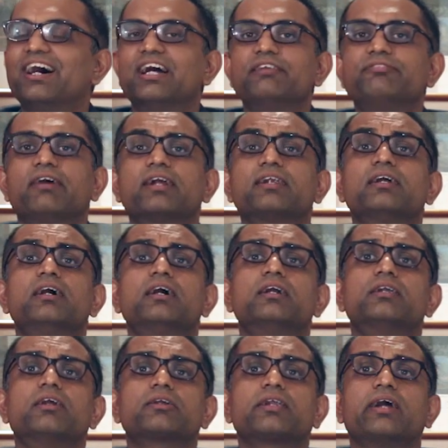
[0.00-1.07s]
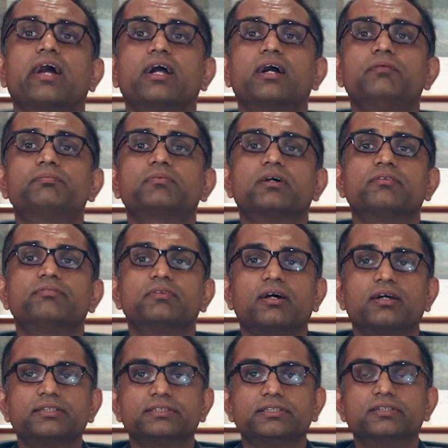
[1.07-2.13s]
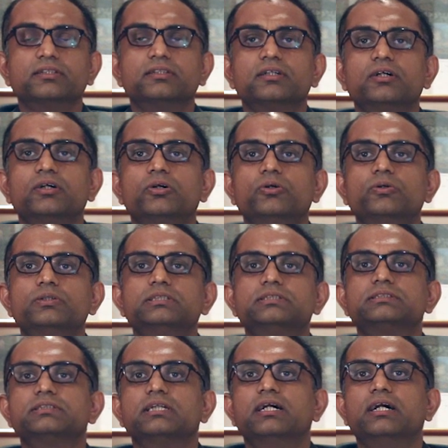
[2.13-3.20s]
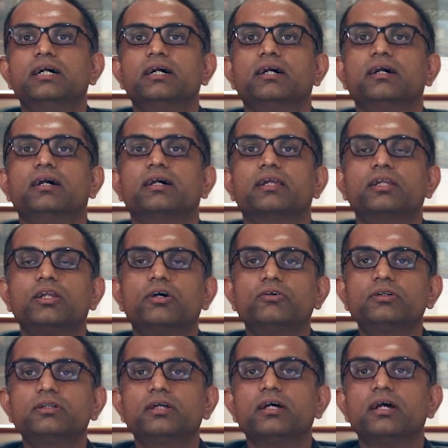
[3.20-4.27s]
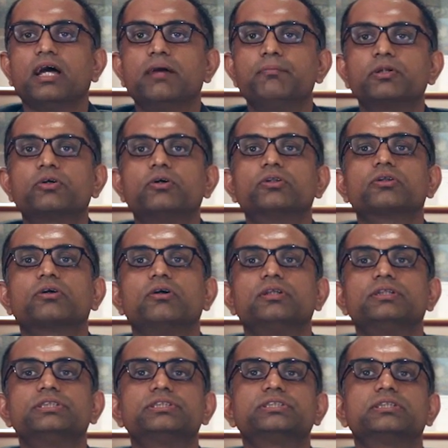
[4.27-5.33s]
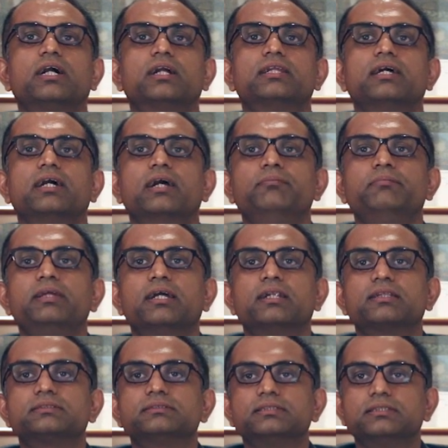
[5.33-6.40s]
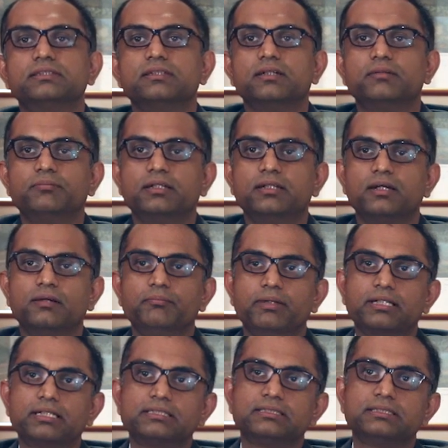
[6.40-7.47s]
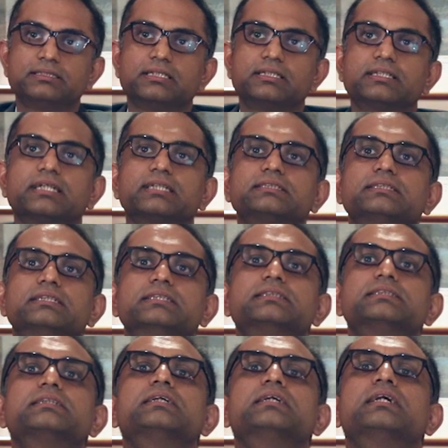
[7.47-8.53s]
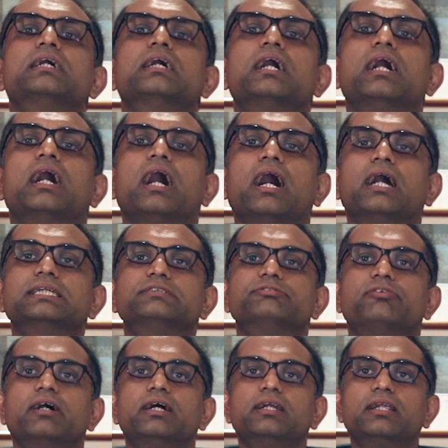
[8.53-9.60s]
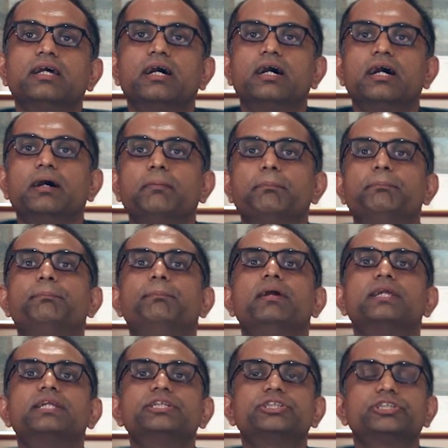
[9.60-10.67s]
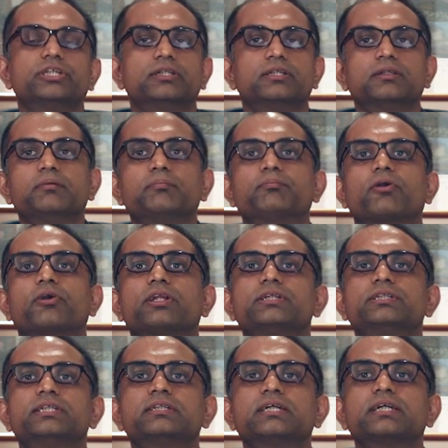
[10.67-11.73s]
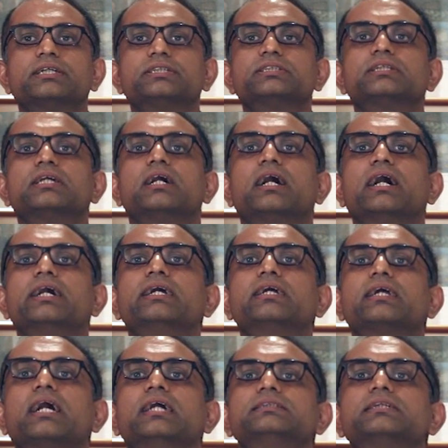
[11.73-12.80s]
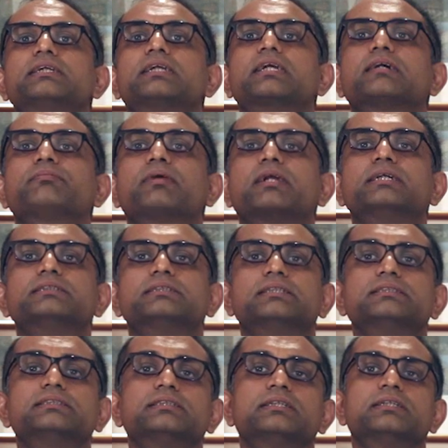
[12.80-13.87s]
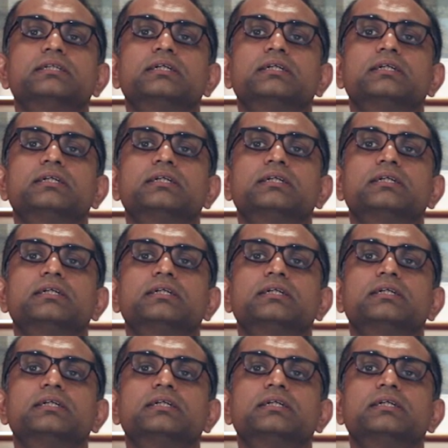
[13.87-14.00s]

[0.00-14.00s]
In fact, Dr. Hagop Kantarjian, who is a renowned hemato-oncologist at the MD Anderson Medical Center, Texas, has filed a petition protesting against the high cancer drug prices,